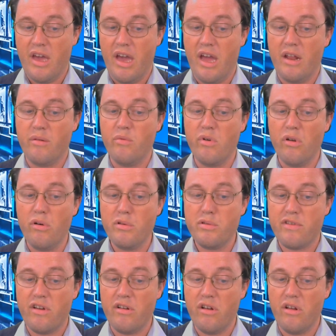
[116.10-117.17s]
And we'll
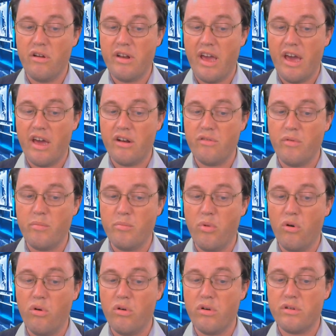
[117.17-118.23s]
also learn how to
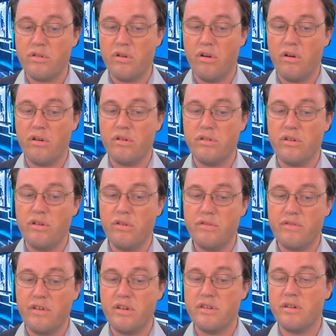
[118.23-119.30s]
report on
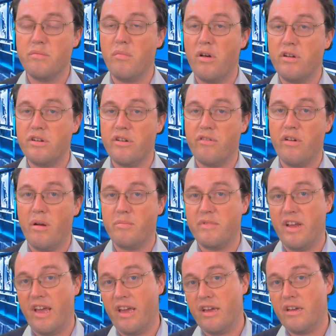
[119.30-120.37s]
usage and monitor
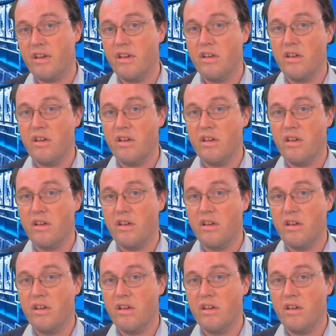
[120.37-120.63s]
uptake